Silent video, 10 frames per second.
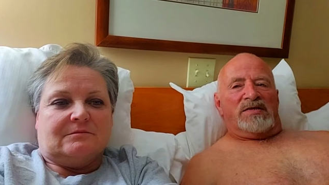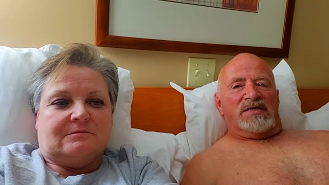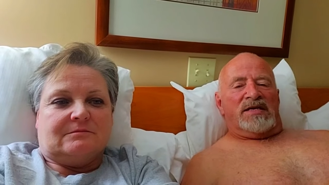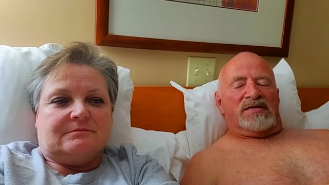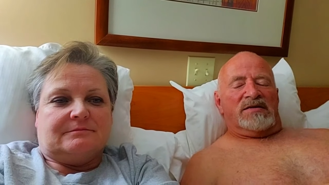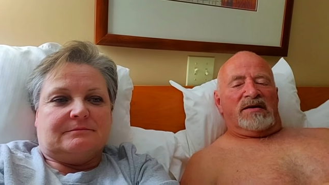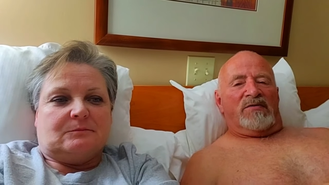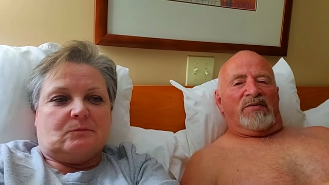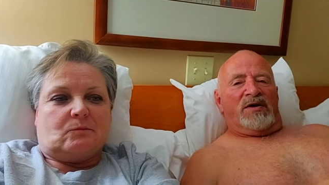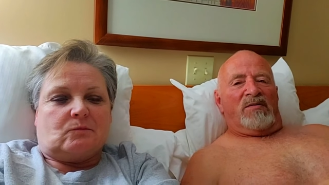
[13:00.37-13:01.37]
Speaker 1: is his little
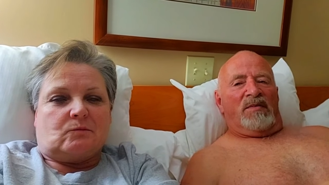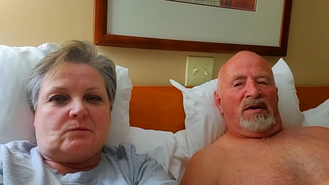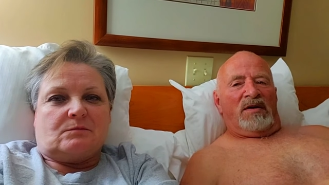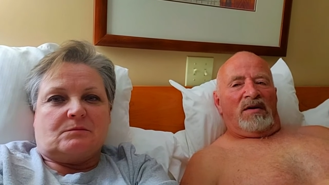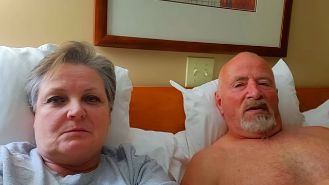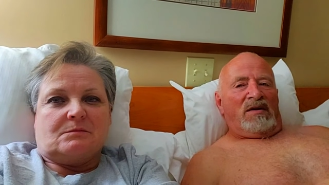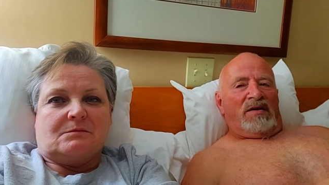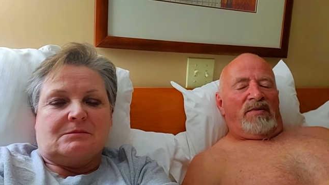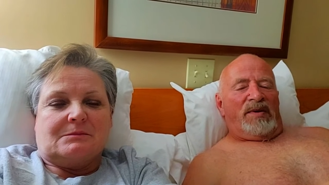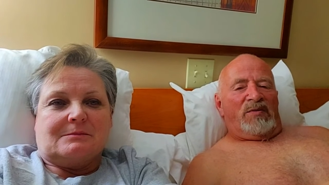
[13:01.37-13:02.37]
farm of
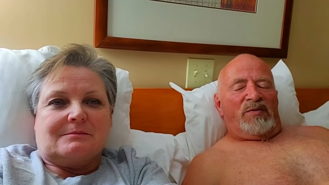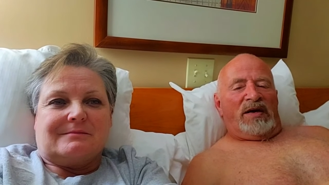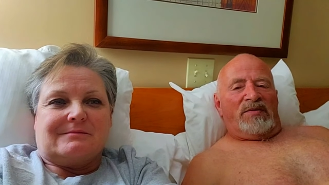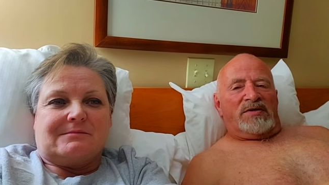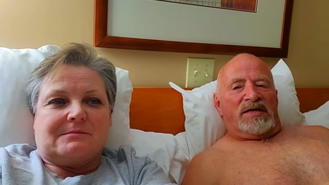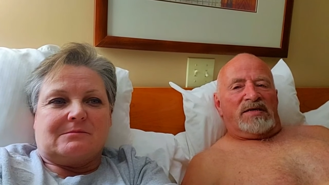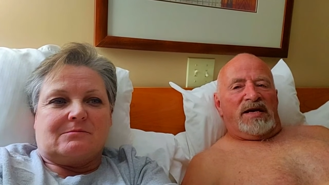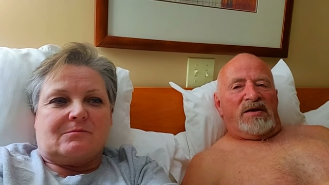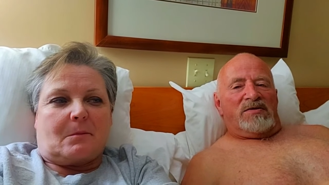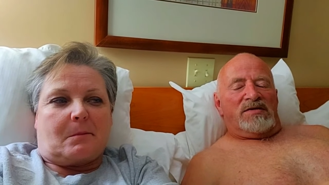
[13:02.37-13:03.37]
about five or six
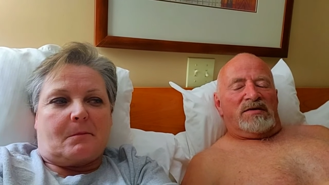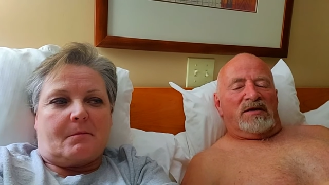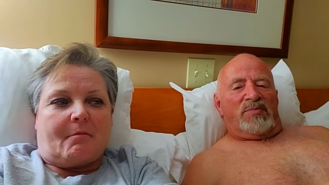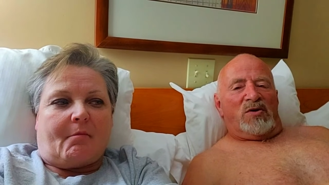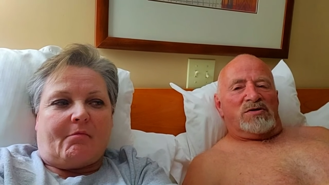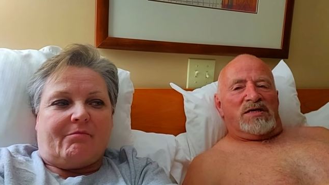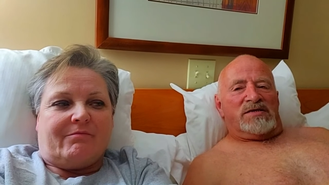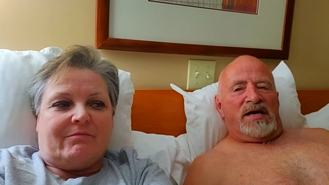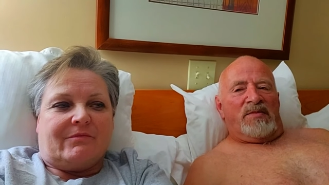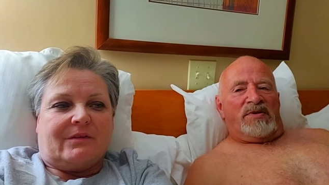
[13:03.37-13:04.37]
acres. His little postage
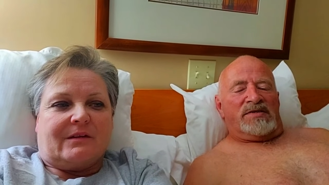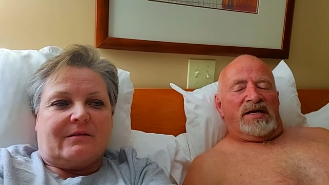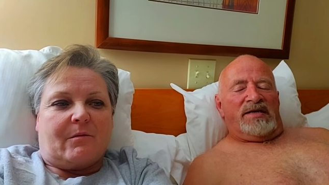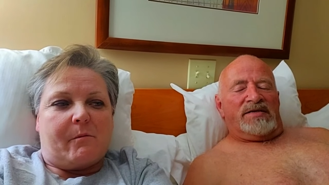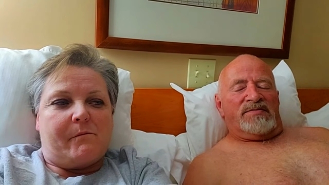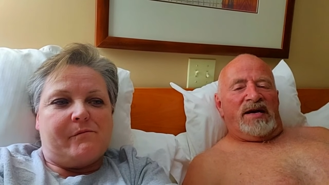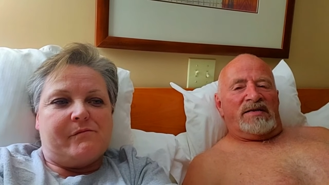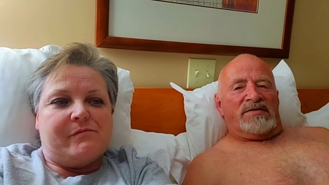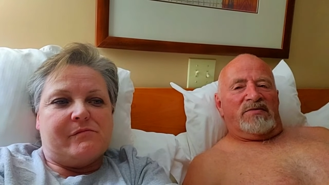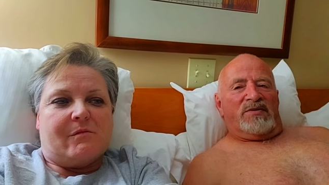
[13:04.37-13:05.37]
stamp inside this
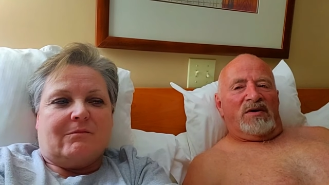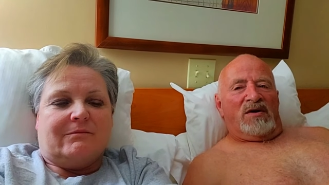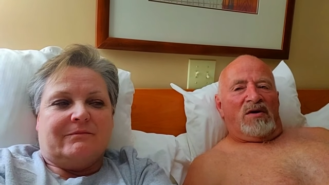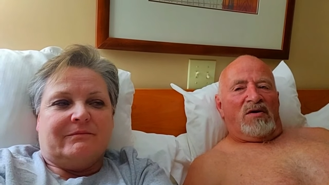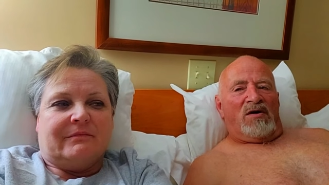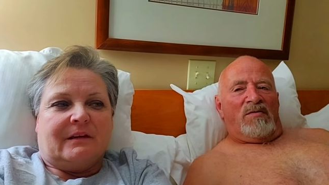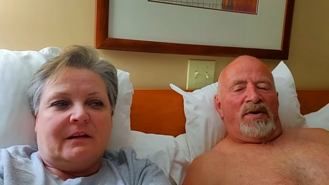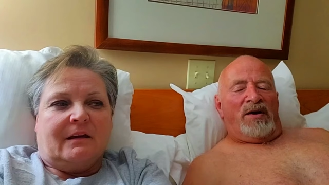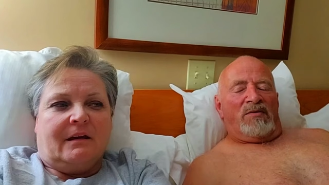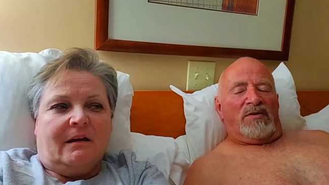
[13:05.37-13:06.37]
massive
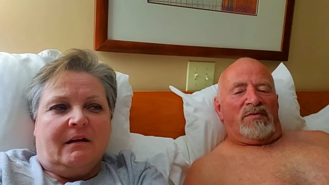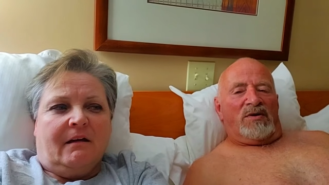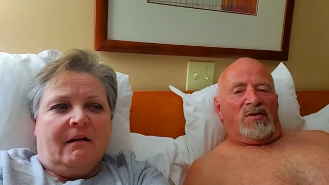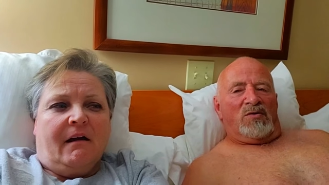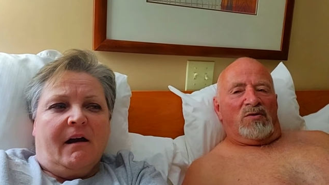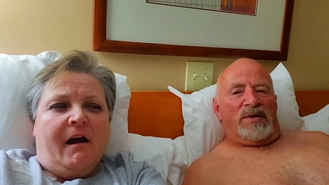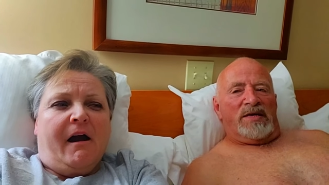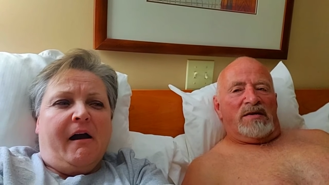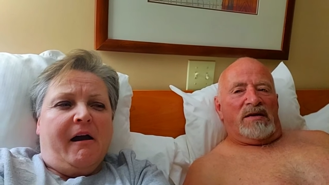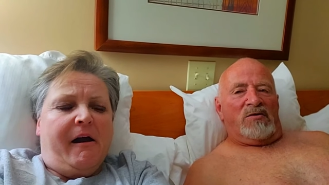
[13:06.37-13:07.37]
compound of canola wheat
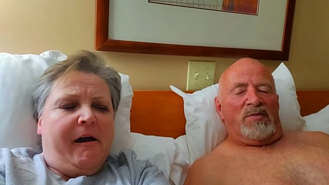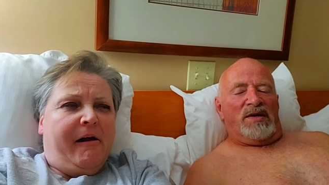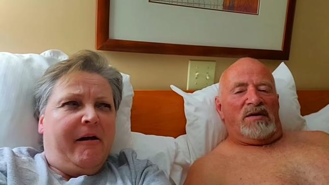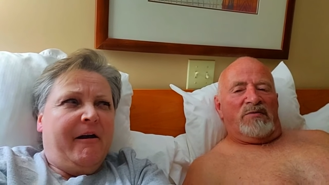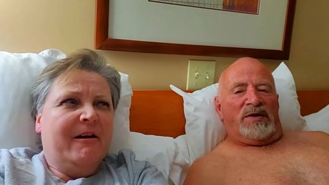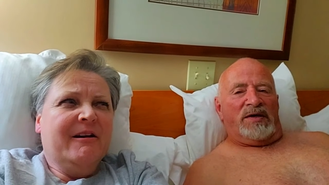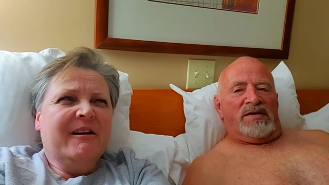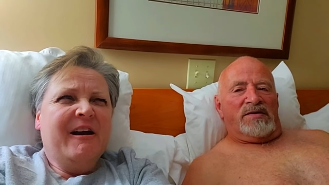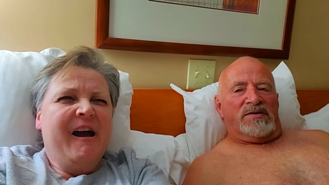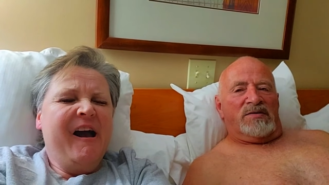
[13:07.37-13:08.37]
that nobody can
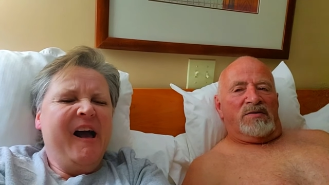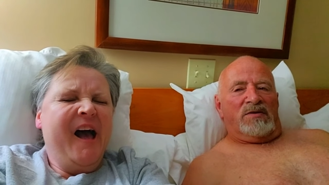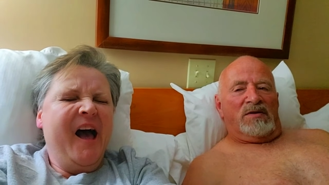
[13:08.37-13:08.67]
find. So